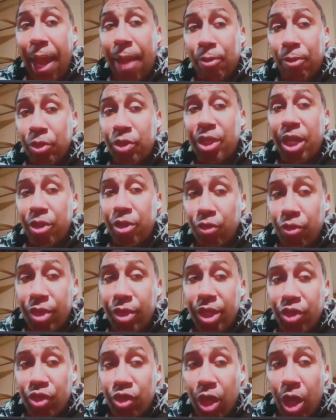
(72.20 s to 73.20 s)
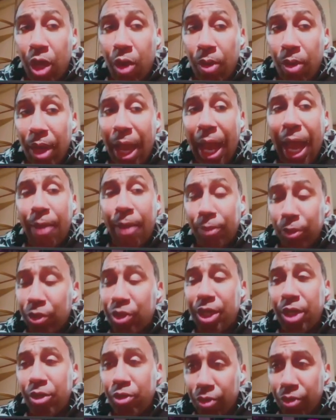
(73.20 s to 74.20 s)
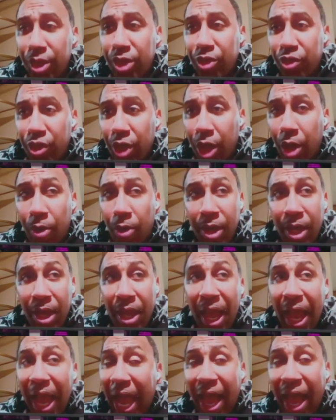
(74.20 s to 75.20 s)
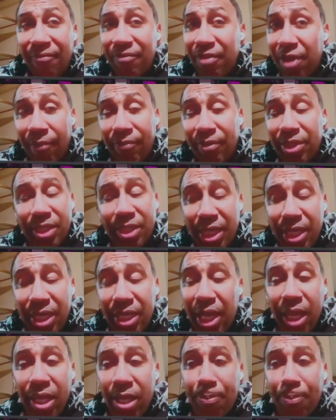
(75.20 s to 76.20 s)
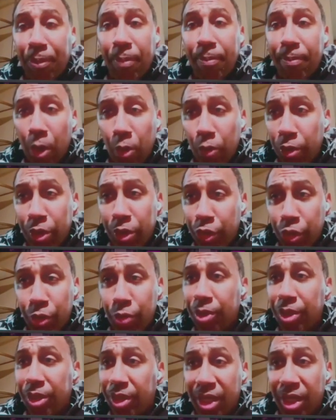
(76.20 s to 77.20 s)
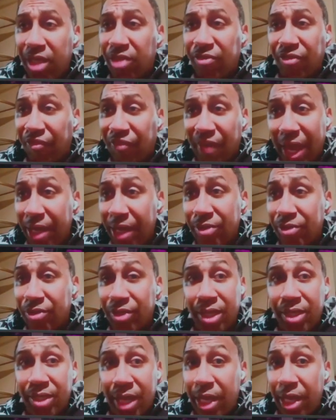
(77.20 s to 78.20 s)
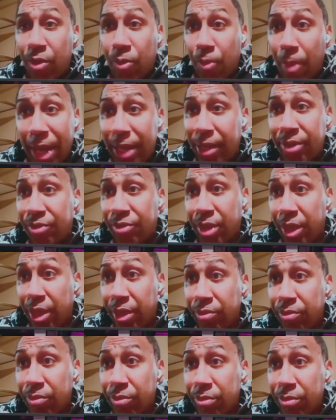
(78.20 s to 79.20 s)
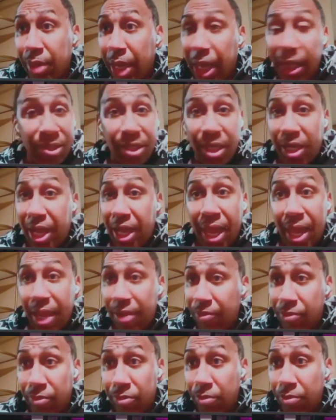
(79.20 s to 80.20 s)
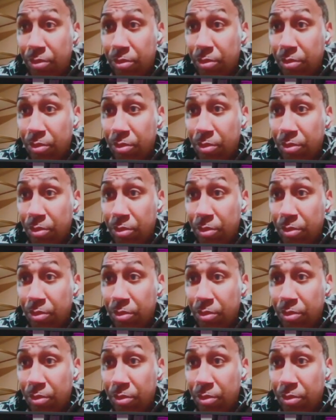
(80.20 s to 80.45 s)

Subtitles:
I will tell you this though. I've never seen any promoter do the things for fighters that Dana White has done. I can tell you that.